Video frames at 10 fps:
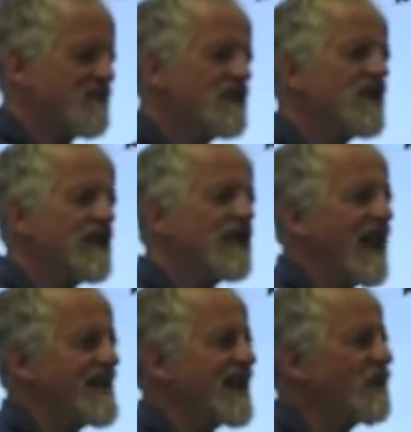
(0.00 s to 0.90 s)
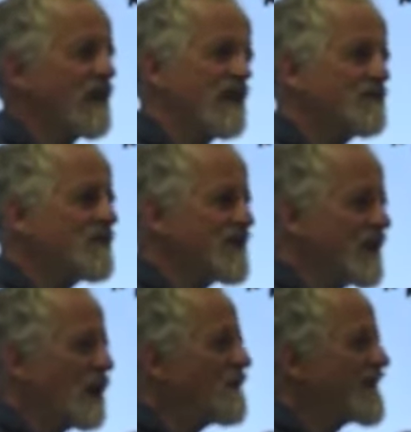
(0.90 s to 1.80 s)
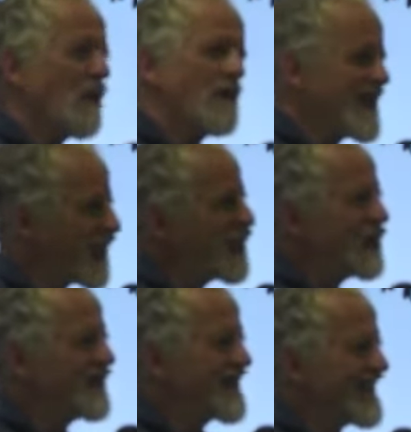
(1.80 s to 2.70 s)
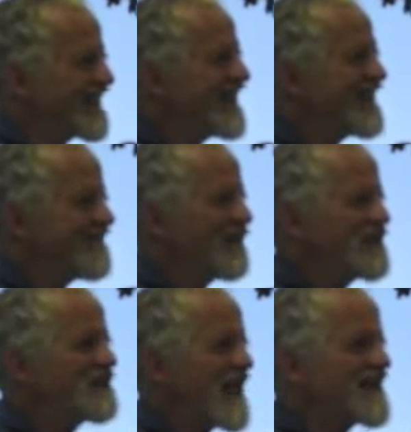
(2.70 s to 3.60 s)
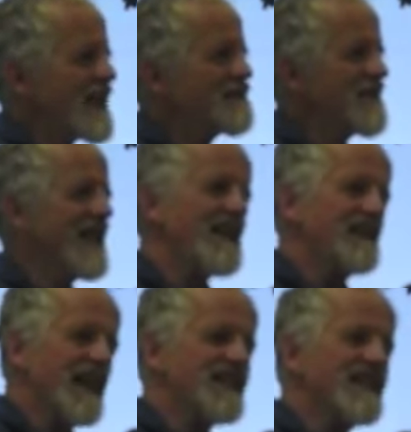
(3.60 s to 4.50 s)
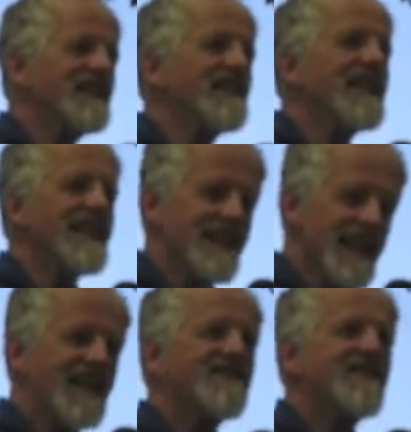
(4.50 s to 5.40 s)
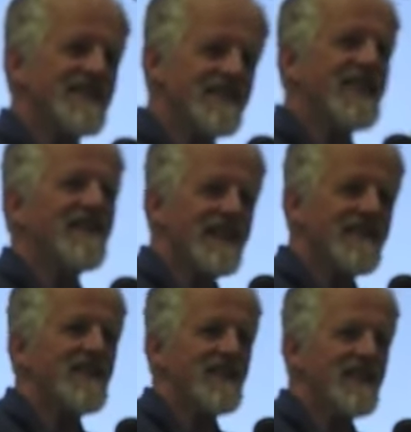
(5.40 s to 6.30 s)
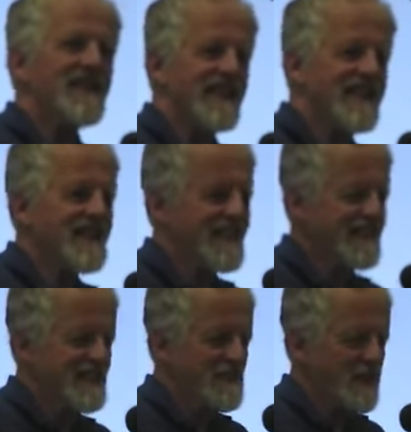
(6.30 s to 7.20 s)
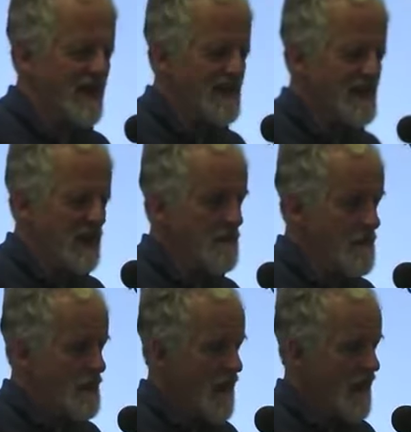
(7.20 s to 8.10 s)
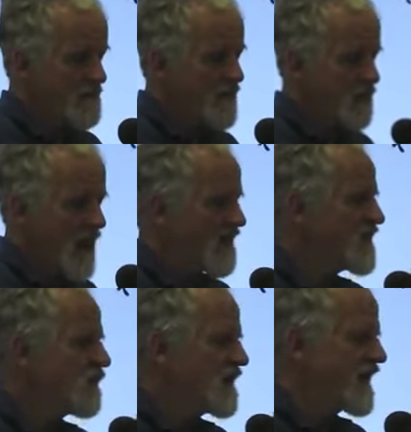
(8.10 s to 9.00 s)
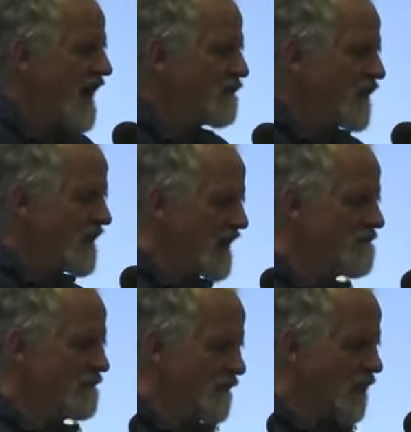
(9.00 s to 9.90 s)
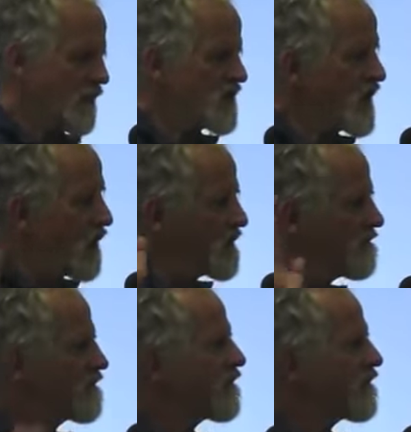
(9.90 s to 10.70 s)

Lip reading: real clear idea where you're supposed to go, but he won't tell you. But when you take steps in that direction, he'll kind of, you know, give you a little support. So we had this one time when it snowed.